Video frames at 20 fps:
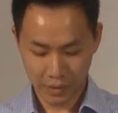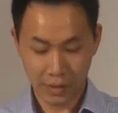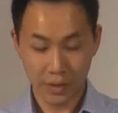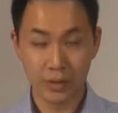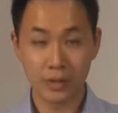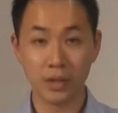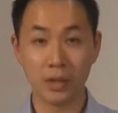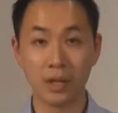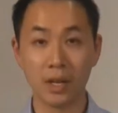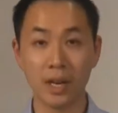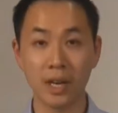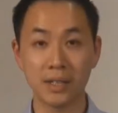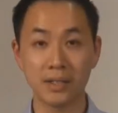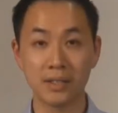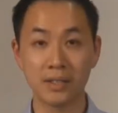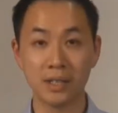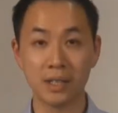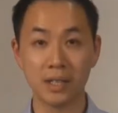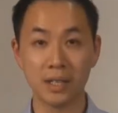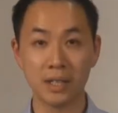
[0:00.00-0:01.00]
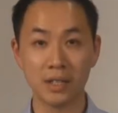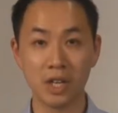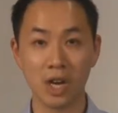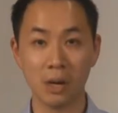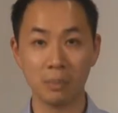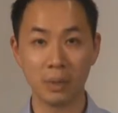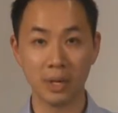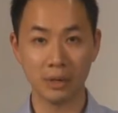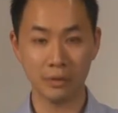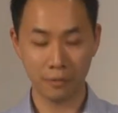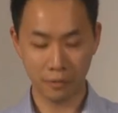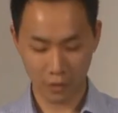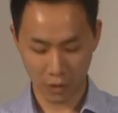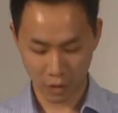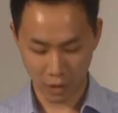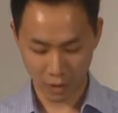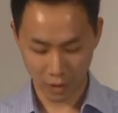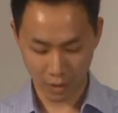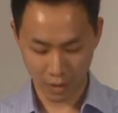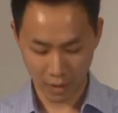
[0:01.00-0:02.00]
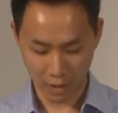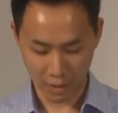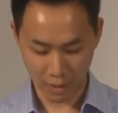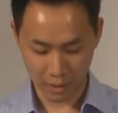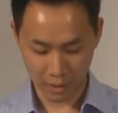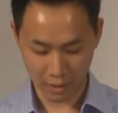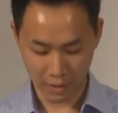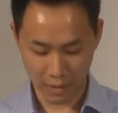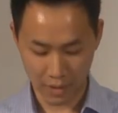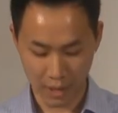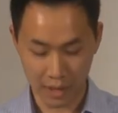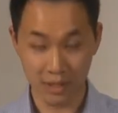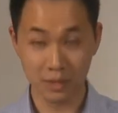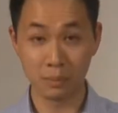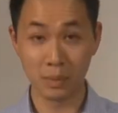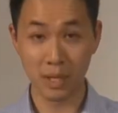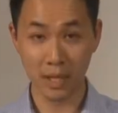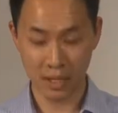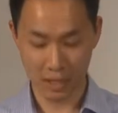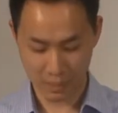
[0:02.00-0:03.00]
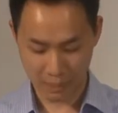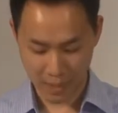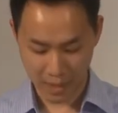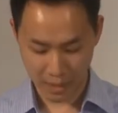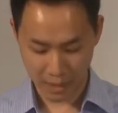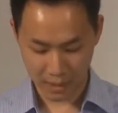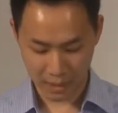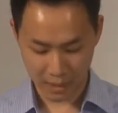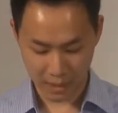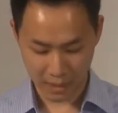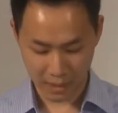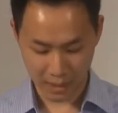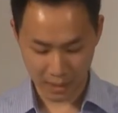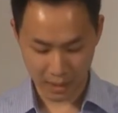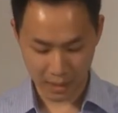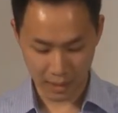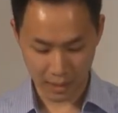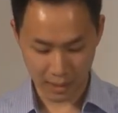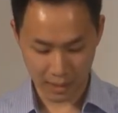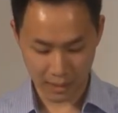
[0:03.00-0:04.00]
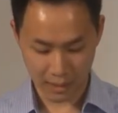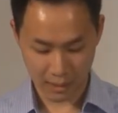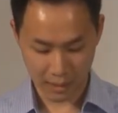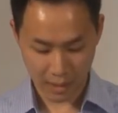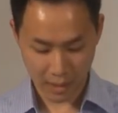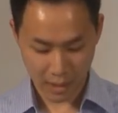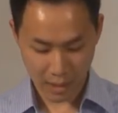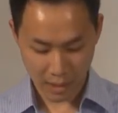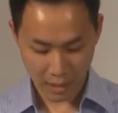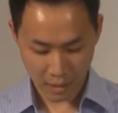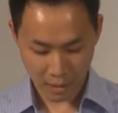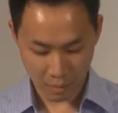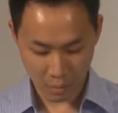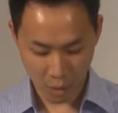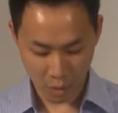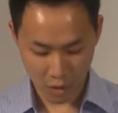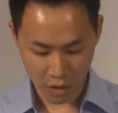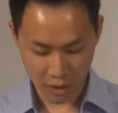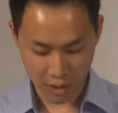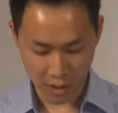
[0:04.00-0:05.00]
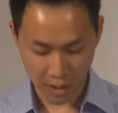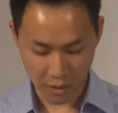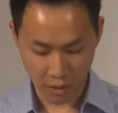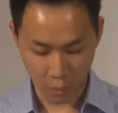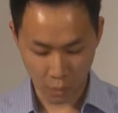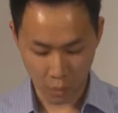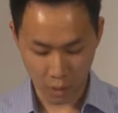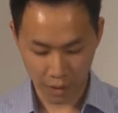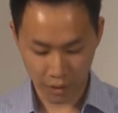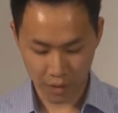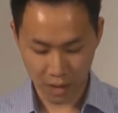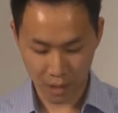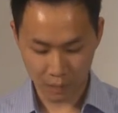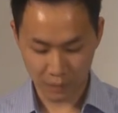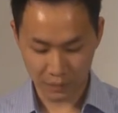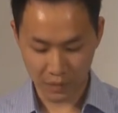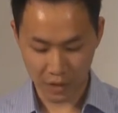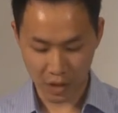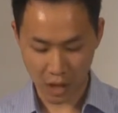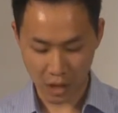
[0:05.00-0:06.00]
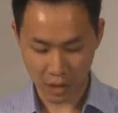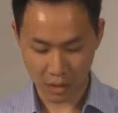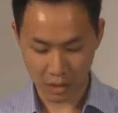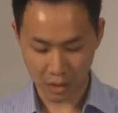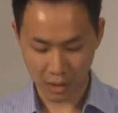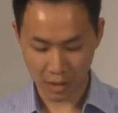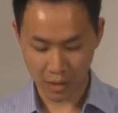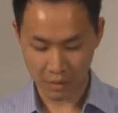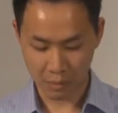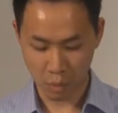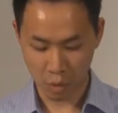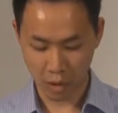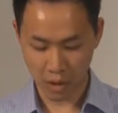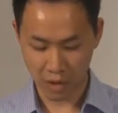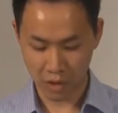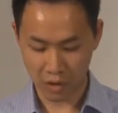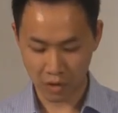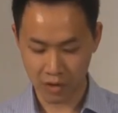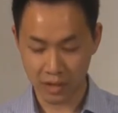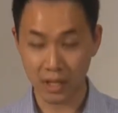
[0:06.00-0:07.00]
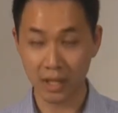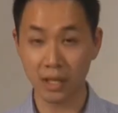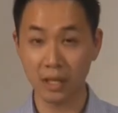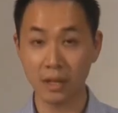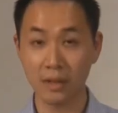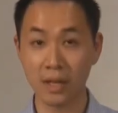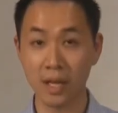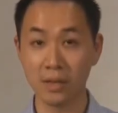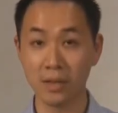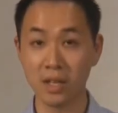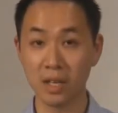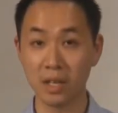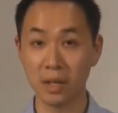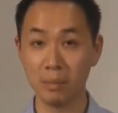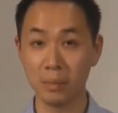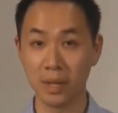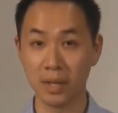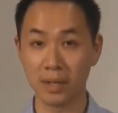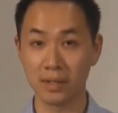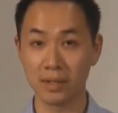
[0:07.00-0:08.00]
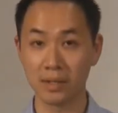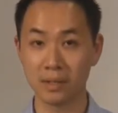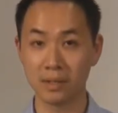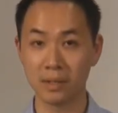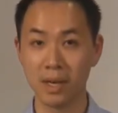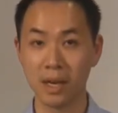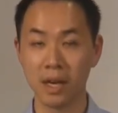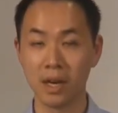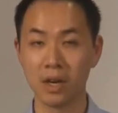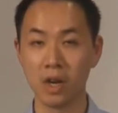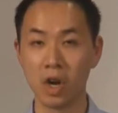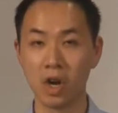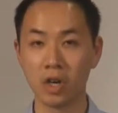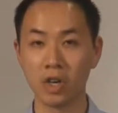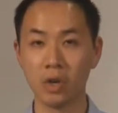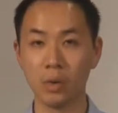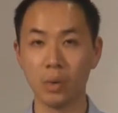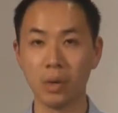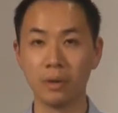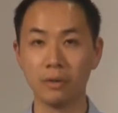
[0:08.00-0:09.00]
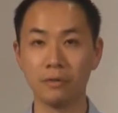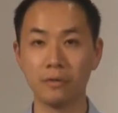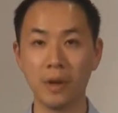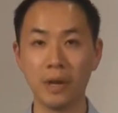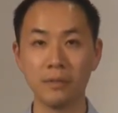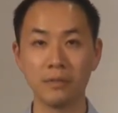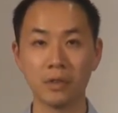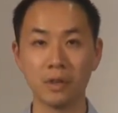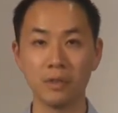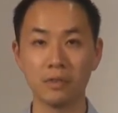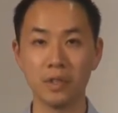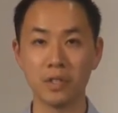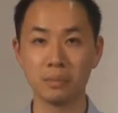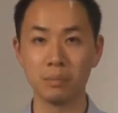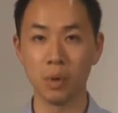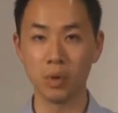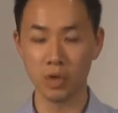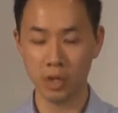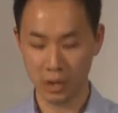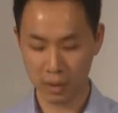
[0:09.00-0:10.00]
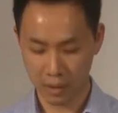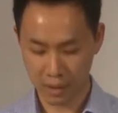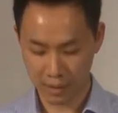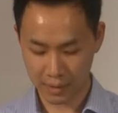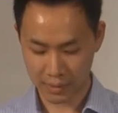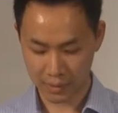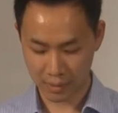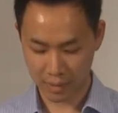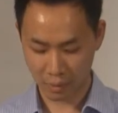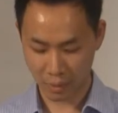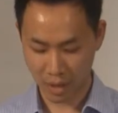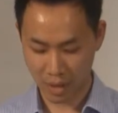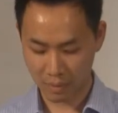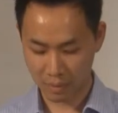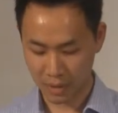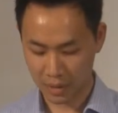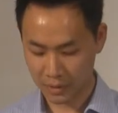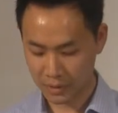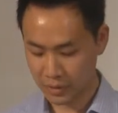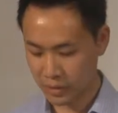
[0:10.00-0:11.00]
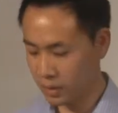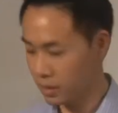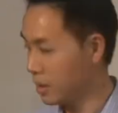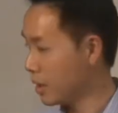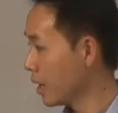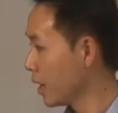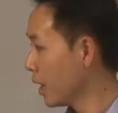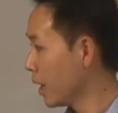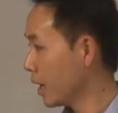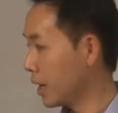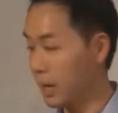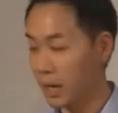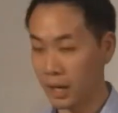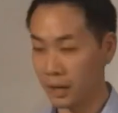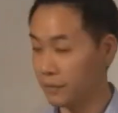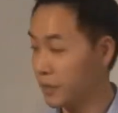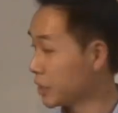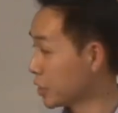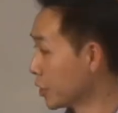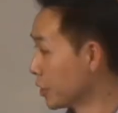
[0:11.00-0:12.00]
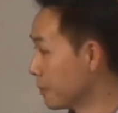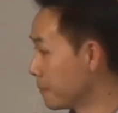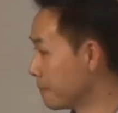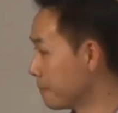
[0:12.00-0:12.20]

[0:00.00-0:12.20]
So the next topic for tonight's mini debate is the motion that the World Cup of Soccer is more interesting than the Olympics. And arguing in favor of this motion is the Prime Minister, Victor.